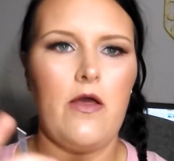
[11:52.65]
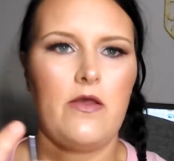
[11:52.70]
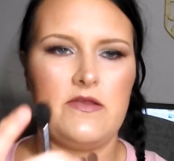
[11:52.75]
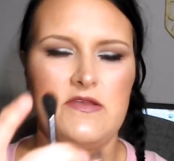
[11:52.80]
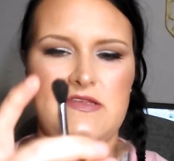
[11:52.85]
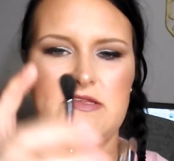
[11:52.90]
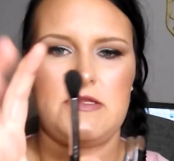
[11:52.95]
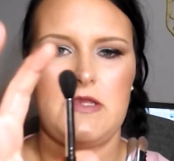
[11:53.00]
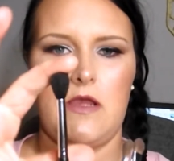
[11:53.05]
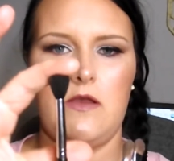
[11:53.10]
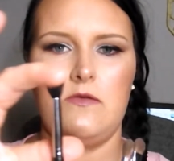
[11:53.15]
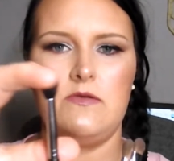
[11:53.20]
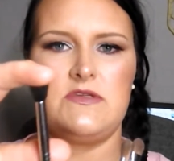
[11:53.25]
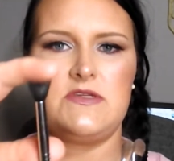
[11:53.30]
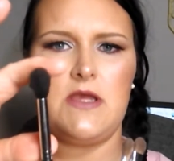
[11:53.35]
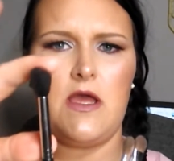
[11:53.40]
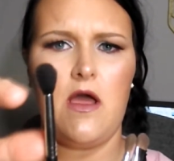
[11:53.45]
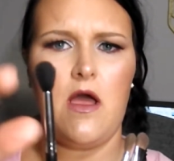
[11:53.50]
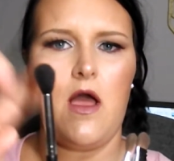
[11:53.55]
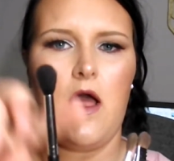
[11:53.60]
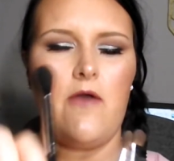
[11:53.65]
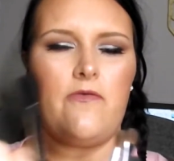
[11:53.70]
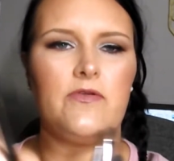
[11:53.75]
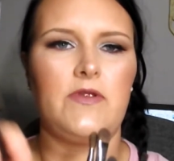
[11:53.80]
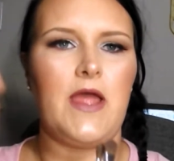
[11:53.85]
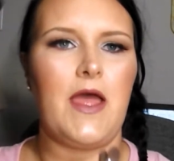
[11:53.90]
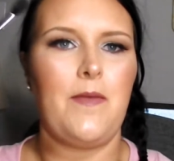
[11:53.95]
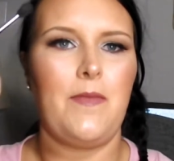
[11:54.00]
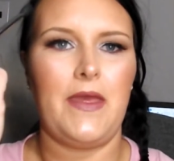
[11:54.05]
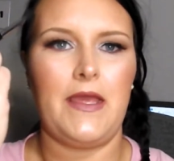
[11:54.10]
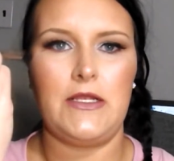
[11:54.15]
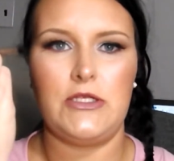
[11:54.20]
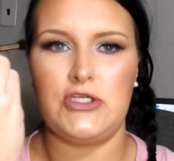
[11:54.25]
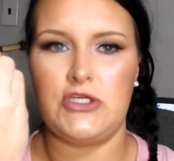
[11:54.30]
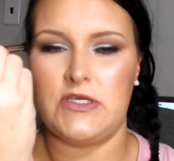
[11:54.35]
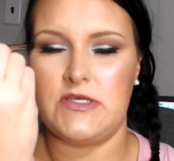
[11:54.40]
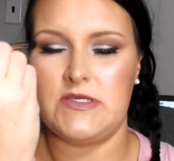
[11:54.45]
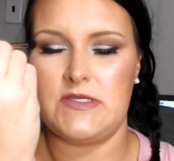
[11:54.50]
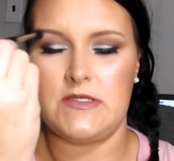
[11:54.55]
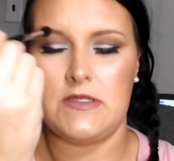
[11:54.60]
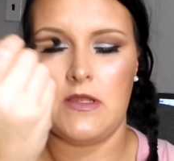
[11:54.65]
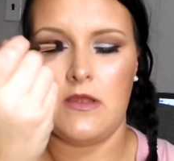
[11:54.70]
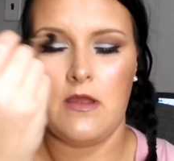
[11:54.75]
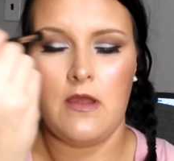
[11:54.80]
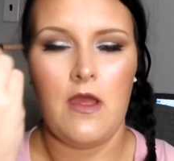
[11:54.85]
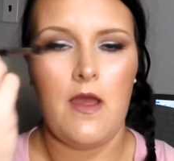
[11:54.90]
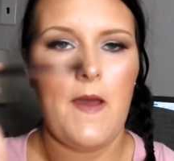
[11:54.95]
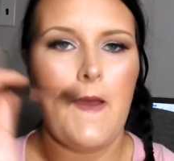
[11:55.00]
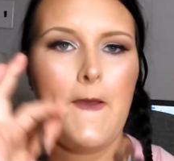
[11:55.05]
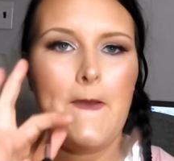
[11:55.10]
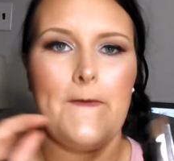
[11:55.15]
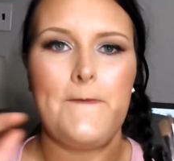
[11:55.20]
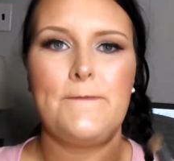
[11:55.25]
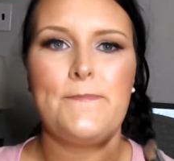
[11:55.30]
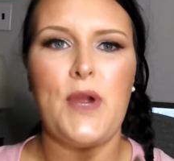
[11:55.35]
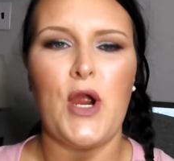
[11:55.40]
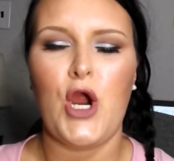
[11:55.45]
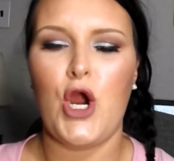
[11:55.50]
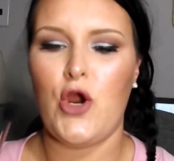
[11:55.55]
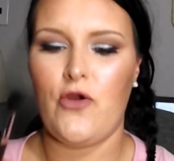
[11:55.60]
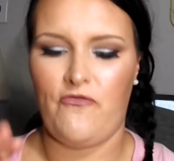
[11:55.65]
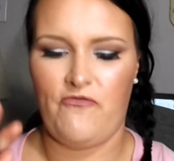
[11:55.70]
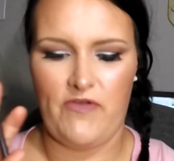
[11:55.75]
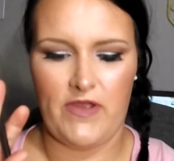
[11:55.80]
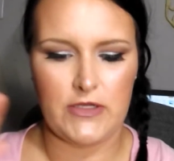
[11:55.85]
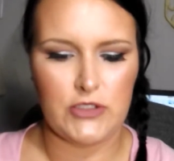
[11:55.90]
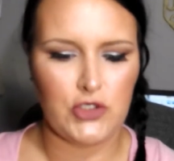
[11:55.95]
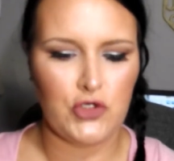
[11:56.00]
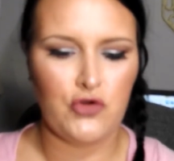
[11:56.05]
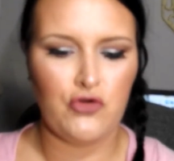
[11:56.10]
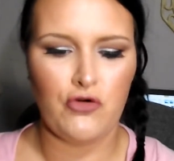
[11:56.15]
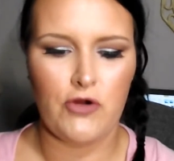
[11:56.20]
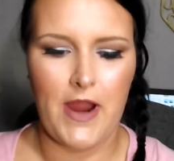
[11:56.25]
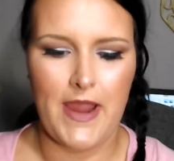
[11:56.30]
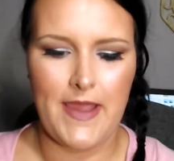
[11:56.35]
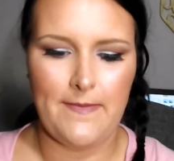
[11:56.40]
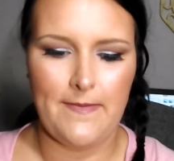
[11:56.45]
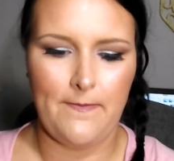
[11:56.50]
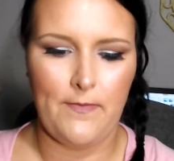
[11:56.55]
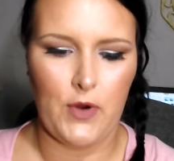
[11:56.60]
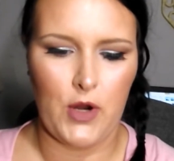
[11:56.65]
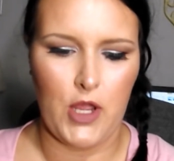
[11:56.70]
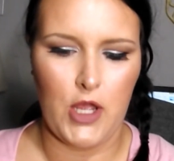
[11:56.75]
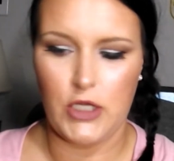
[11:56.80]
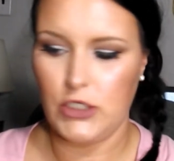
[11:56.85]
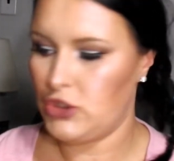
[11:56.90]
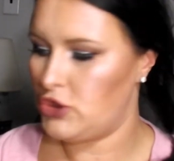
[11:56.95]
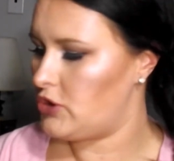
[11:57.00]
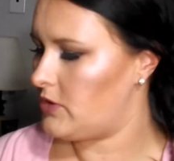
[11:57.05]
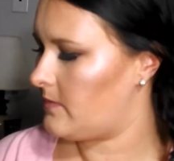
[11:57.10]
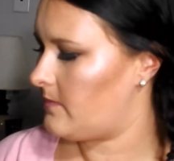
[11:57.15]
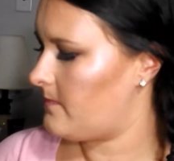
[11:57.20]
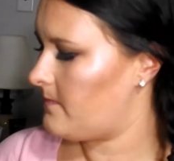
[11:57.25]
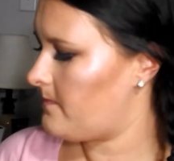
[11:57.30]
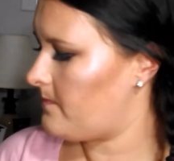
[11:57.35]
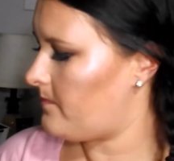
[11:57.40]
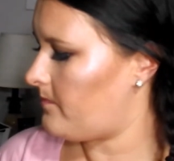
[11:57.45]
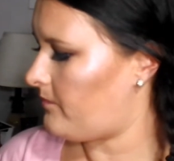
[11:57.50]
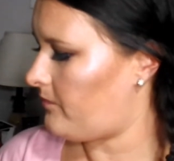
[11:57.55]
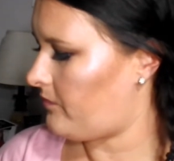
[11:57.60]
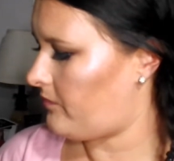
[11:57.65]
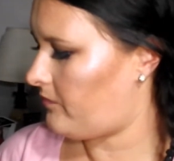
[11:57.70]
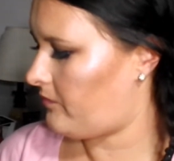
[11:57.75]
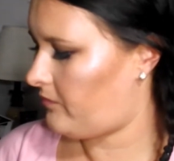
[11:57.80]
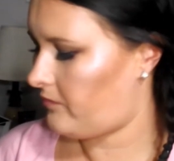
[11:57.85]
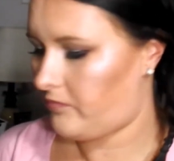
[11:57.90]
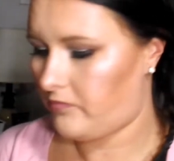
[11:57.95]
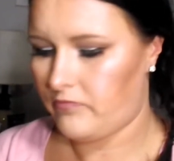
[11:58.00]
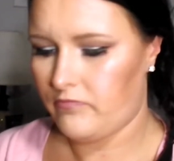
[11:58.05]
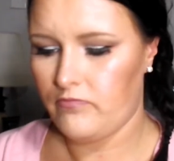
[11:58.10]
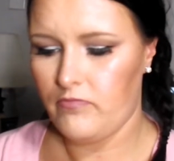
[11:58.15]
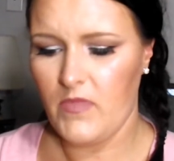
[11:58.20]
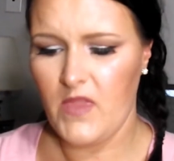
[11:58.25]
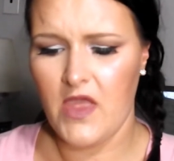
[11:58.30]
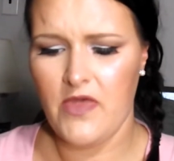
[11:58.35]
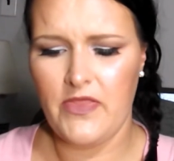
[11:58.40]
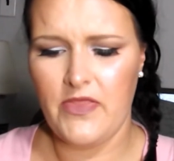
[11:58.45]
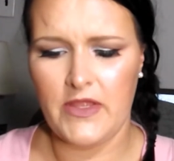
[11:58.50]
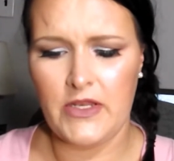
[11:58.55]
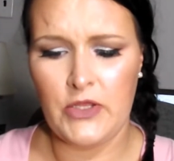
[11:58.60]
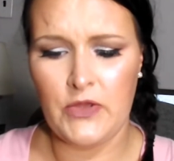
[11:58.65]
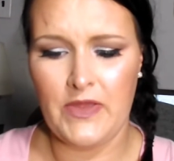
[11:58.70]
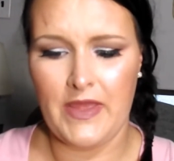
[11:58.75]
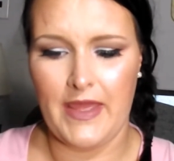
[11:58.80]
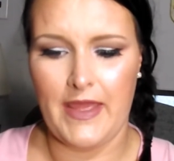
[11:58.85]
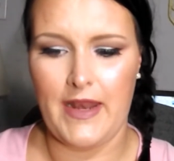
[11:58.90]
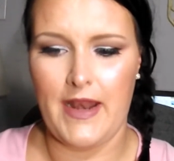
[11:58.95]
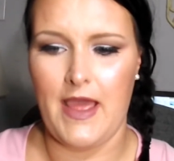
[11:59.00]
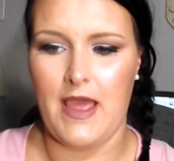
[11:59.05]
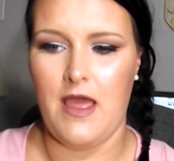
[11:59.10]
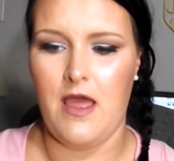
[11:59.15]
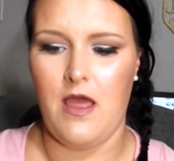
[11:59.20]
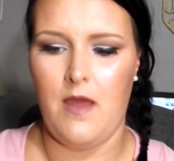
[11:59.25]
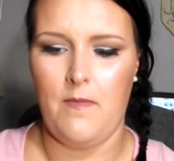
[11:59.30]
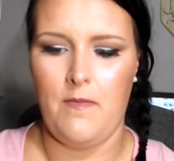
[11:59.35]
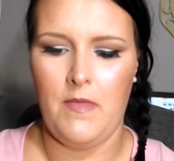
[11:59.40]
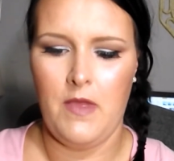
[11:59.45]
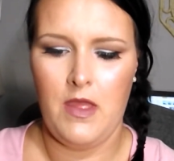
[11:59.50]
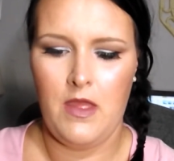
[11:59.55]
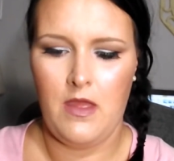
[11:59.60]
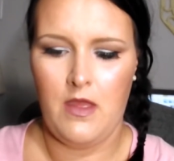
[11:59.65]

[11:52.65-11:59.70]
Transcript: So soft. I mean, just perfect. Great brush. And then you get a